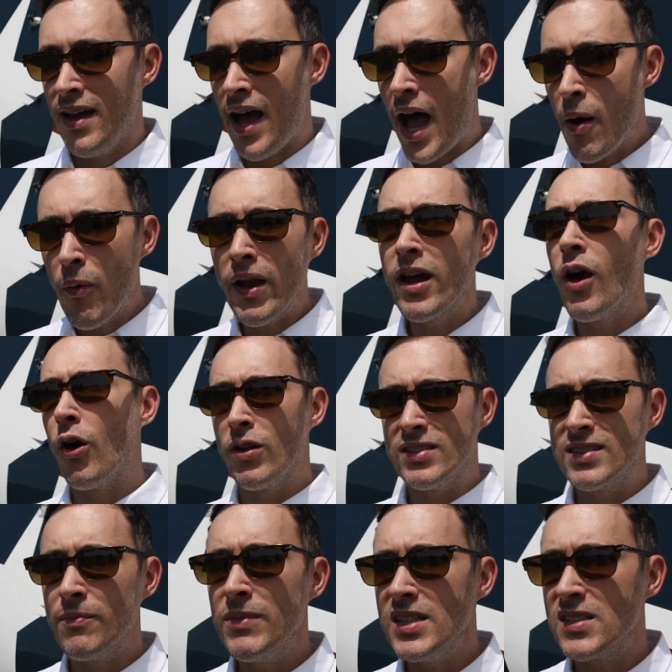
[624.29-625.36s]
I want to go to
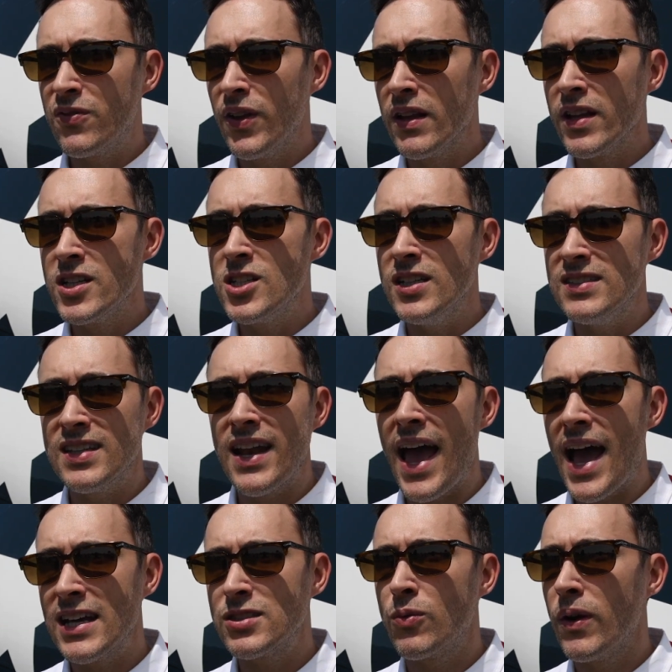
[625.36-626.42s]
some of these villages and
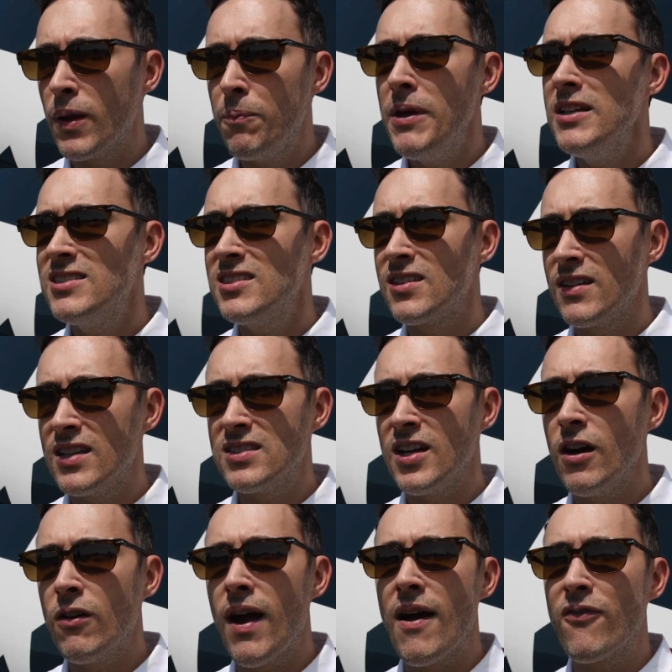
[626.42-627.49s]
ask where the pieces of this
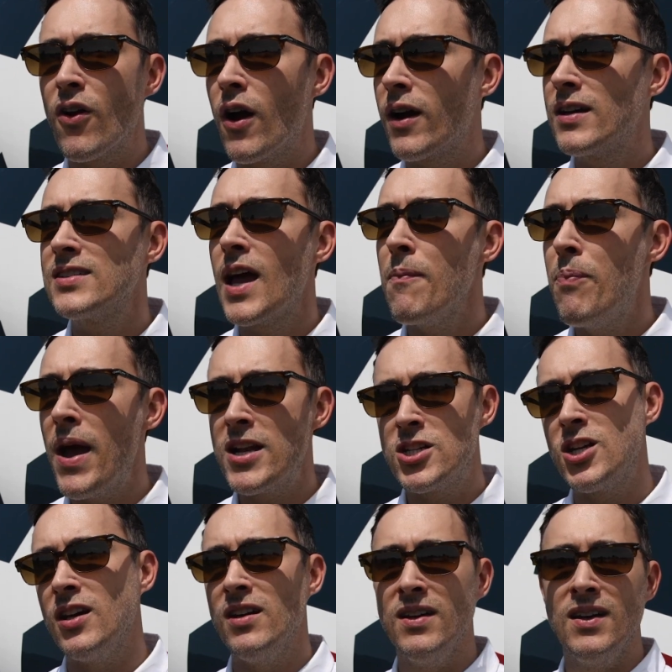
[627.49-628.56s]
aircraft are, because I bet
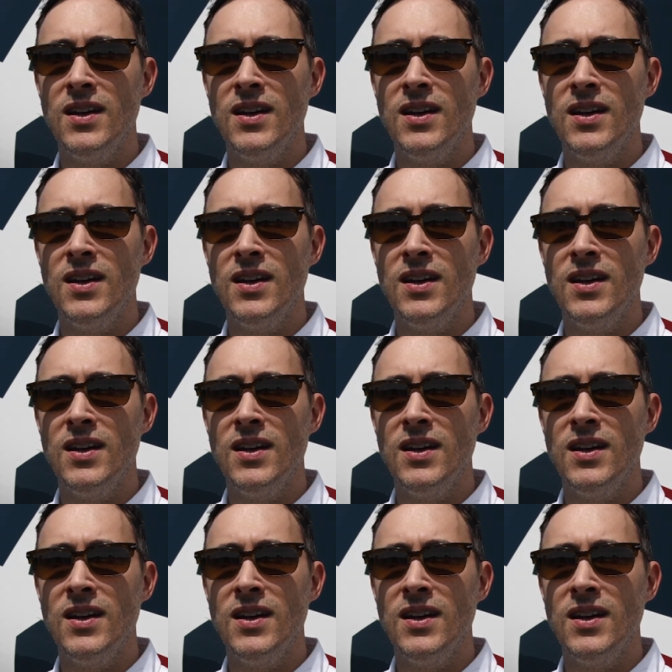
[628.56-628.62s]
you